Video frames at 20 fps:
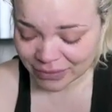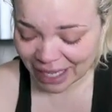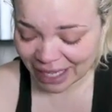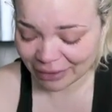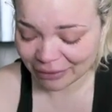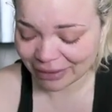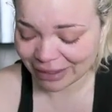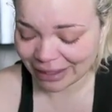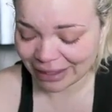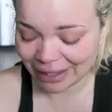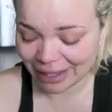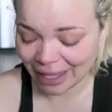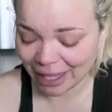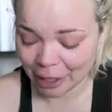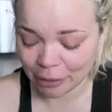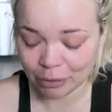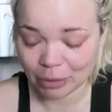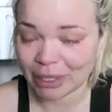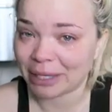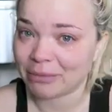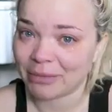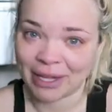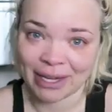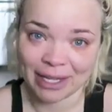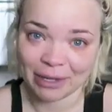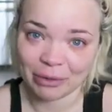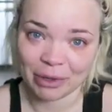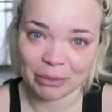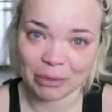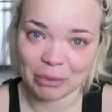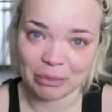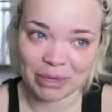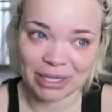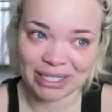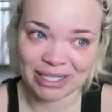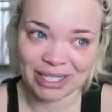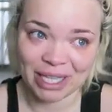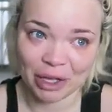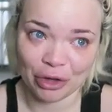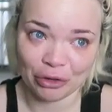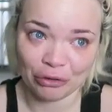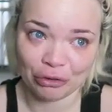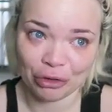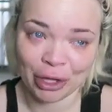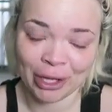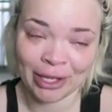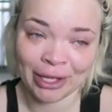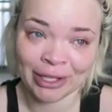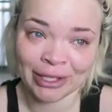I really can't blame anyone but myself,